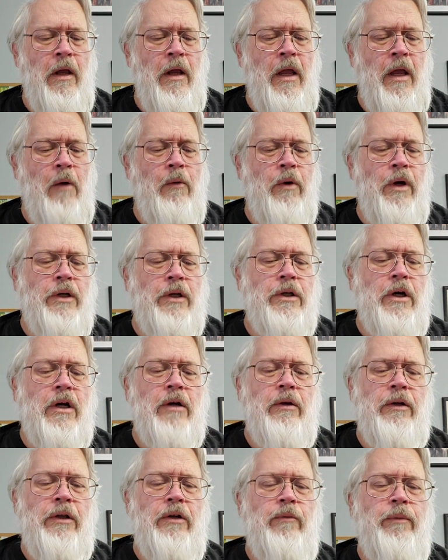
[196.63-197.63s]
And we're going to talk
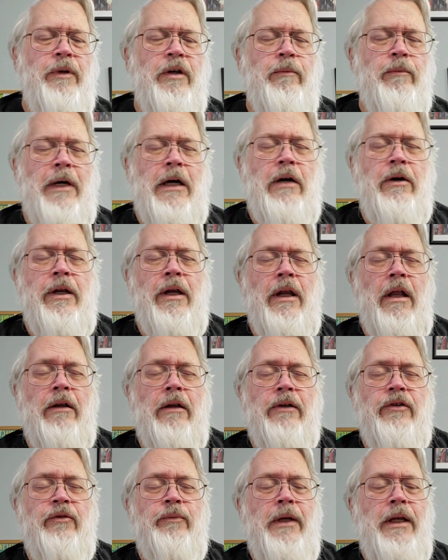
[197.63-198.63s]
a little bit about it. I'll
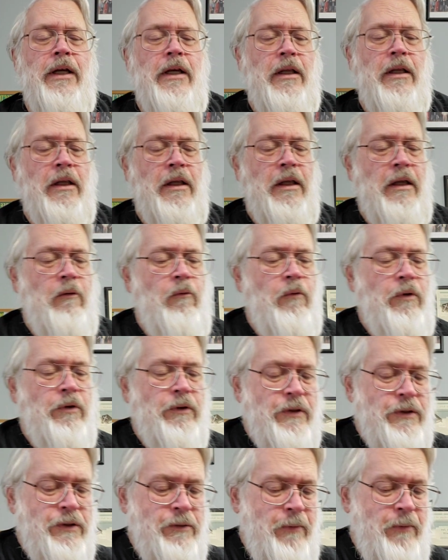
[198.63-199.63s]
explain it, and then we'll
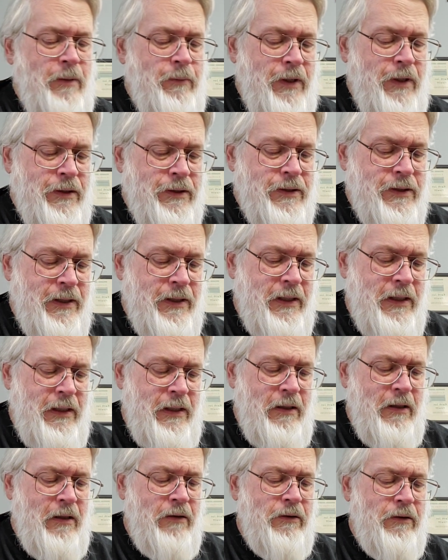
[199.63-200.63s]
just maybe
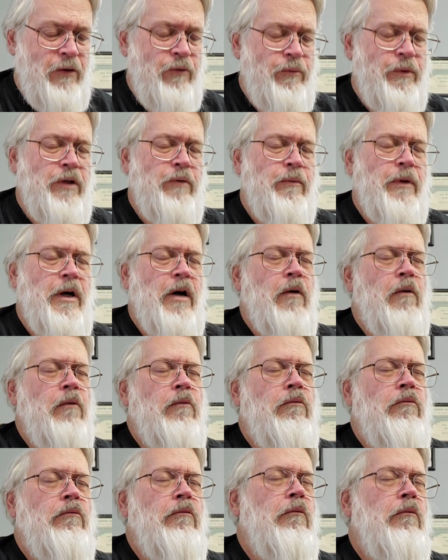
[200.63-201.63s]
see a little bit about
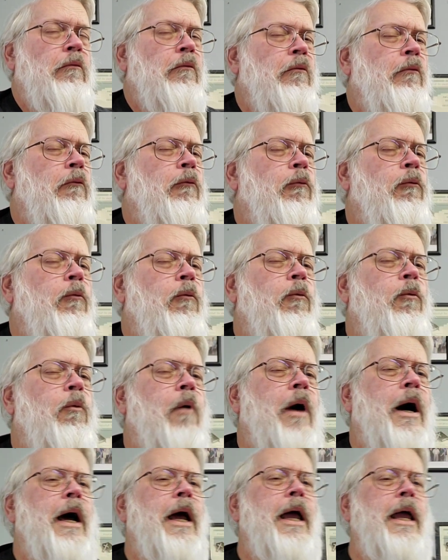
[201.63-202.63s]

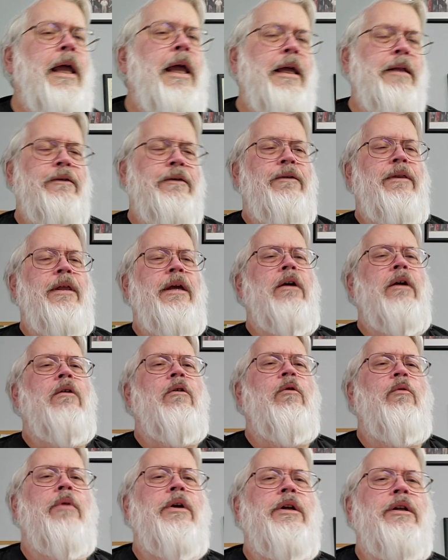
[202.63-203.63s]
why it's there or
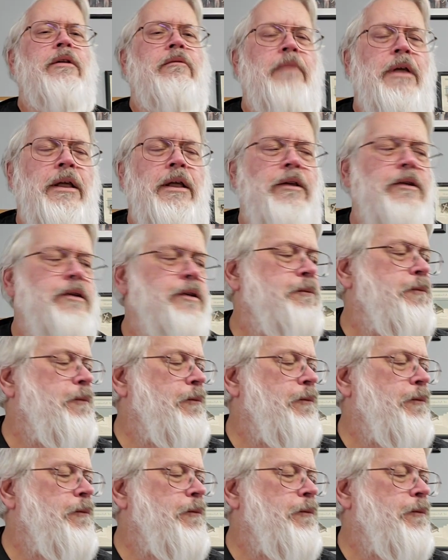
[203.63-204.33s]
what it means.